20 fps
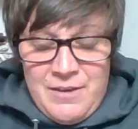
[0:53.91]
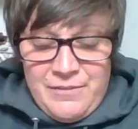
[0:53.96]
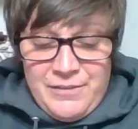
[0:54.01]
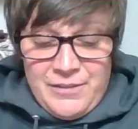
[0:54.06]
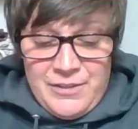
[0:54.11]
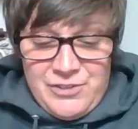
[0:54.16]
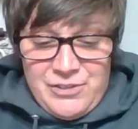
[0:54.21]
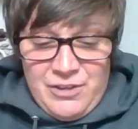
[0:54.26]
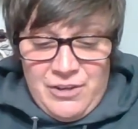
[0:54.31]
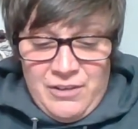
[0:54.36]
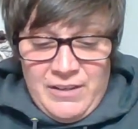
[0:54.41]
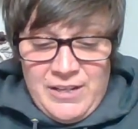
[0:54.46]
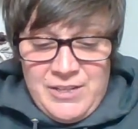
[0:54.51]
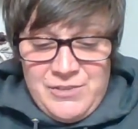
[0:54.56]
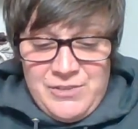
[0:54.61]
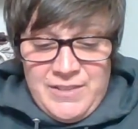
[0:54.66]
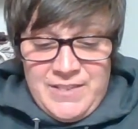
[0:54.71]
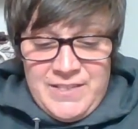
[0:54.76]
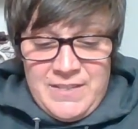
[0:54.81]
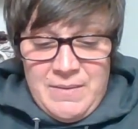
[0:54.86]
First journal
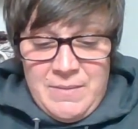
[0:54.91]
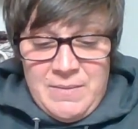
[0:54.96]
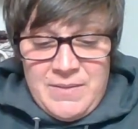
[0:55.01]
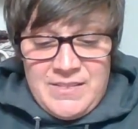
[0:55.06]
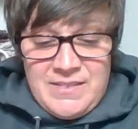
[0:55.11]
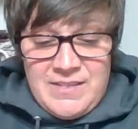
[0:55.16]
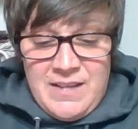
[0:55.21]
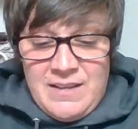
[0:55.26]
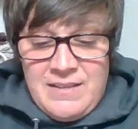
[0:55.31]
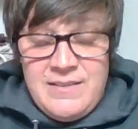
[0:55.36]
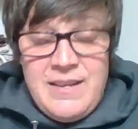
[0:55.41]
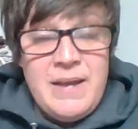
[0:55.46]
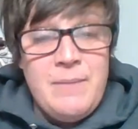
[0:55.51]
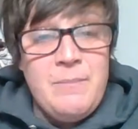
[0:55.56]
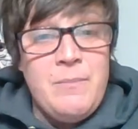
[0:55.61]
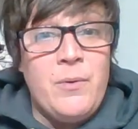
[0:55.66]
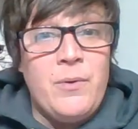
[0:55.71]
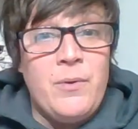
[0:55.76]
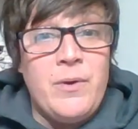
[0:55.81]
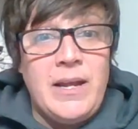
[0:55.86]
entry, Sunday
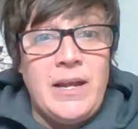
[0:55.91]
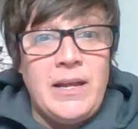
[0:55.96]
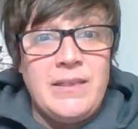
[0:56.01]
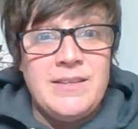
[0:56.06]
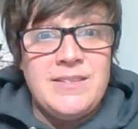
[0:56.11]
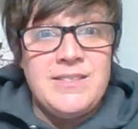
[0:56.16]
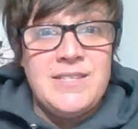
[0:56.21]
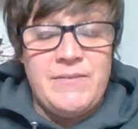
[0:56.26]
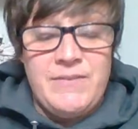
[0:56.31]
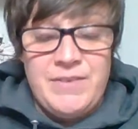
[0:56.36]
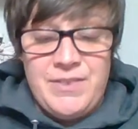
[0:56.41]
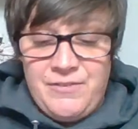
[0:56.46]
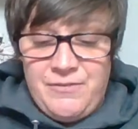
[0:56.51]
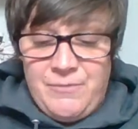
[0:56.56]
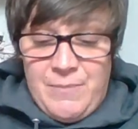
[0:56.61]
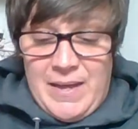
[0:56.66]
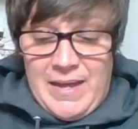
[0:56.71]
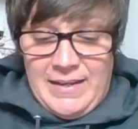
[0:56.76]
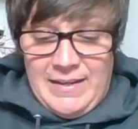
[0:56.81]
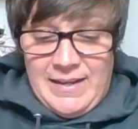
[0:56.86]
morning, the 7th
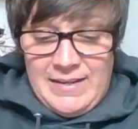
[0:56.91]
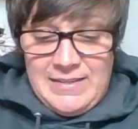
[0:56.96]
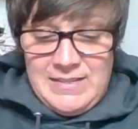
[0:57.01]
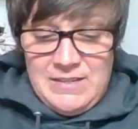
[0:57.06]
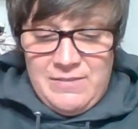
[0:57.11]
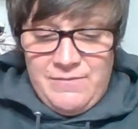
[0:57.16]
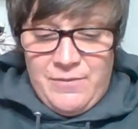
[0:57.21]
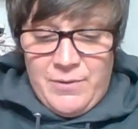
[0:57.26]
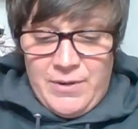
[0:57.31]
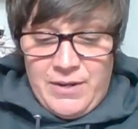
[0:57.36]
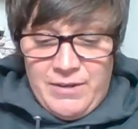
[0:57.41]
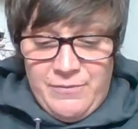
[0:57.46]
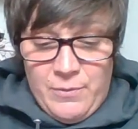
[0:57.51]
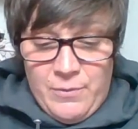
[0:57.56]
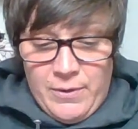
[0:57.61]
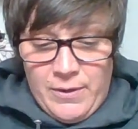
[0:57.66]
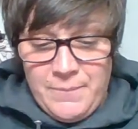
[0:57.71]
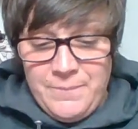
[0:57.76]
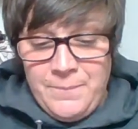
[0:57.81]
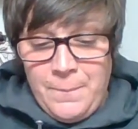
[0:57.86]
of May,
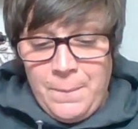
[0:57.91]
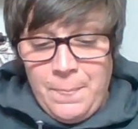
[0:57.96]
1944.